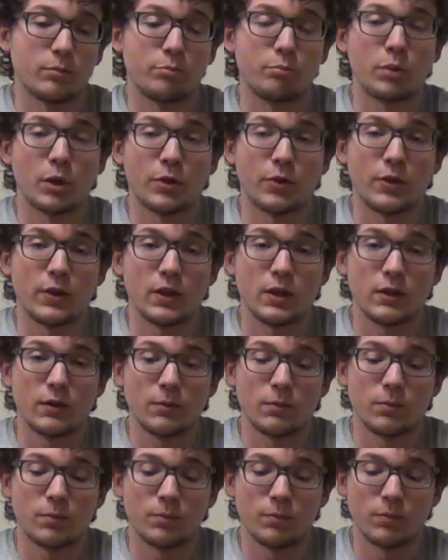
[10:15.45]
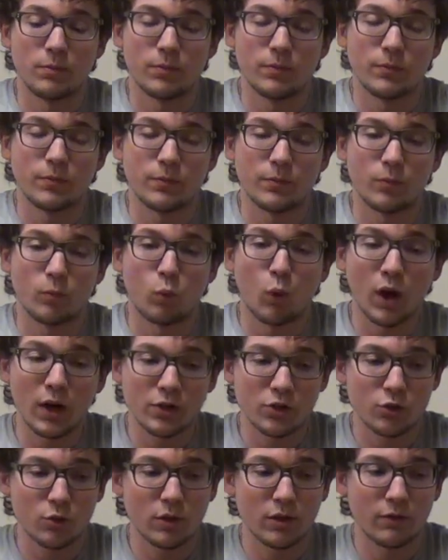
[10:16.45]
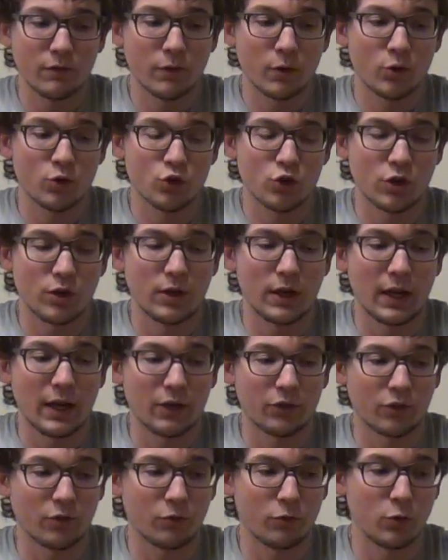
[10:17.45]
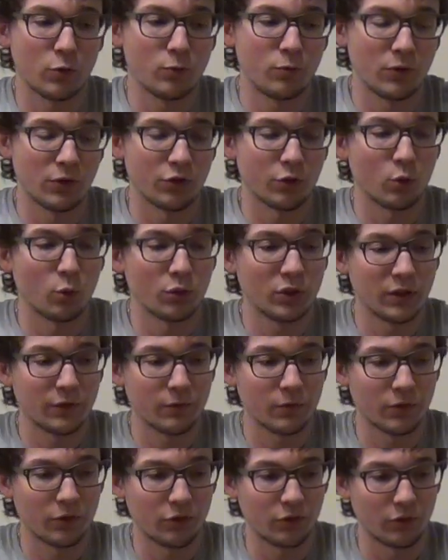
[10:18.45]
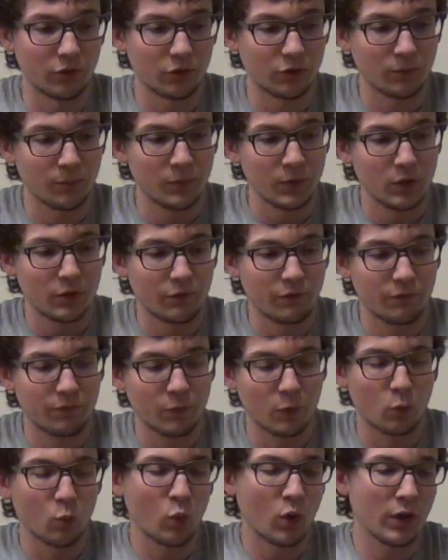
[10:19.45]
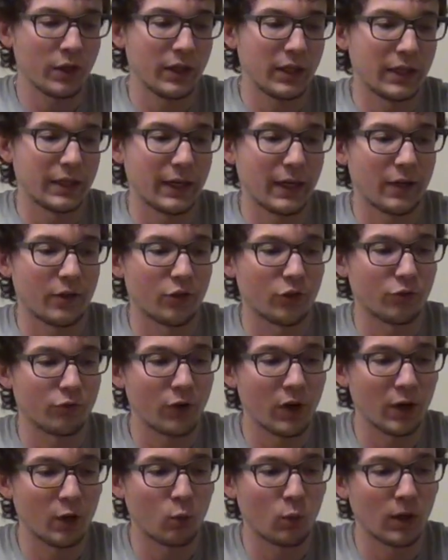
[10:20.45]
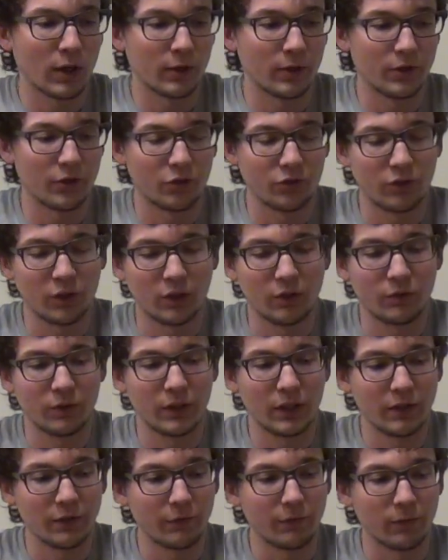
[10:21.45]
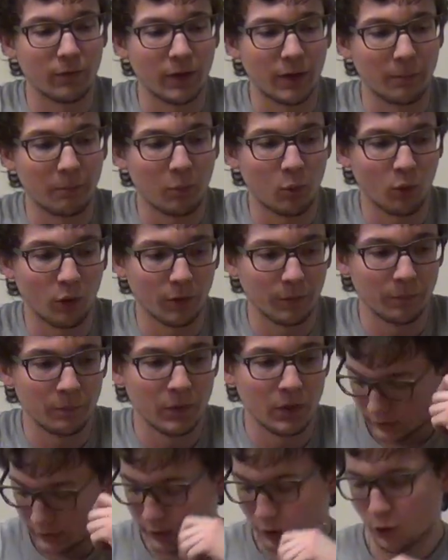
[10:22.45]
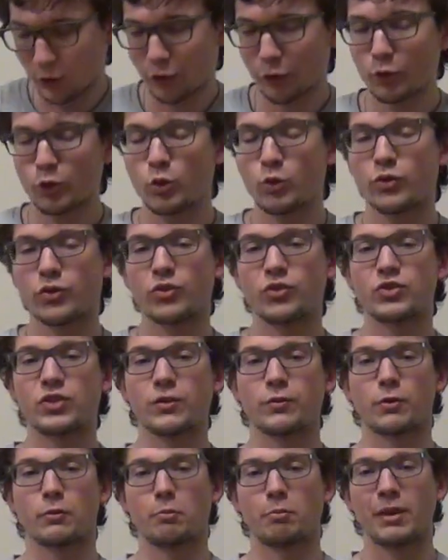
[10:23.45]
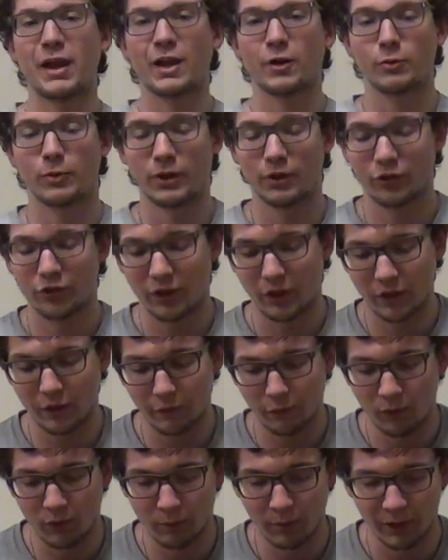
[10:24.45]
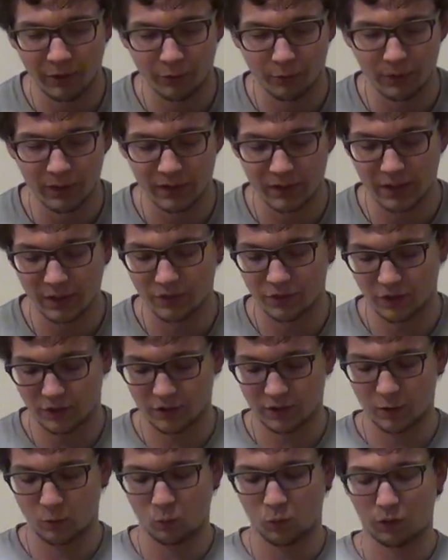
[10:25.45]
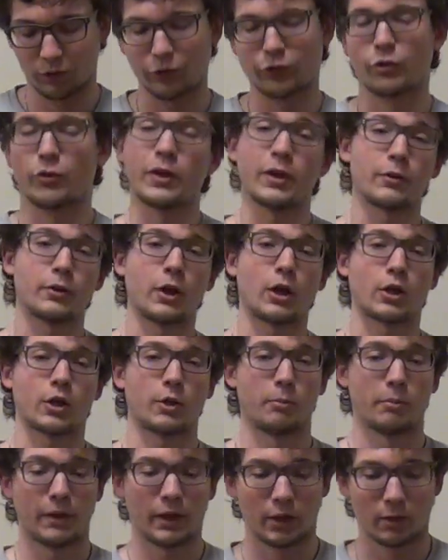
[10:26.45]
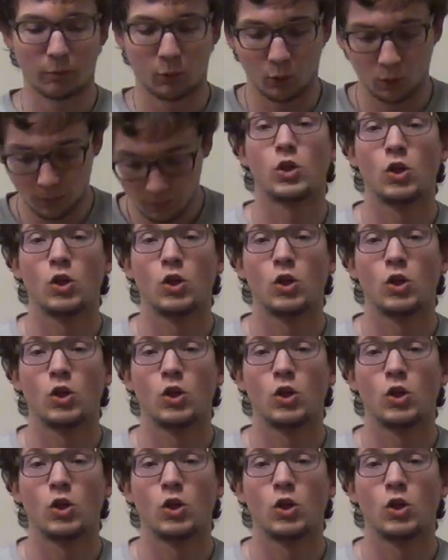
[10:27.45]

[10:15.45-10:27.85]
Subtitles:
But the widescreen version has a few physical differences. For one, it has FireWire instead of an infrared port. It also uses different batteries than the 4x3 T61, so they are not compatible.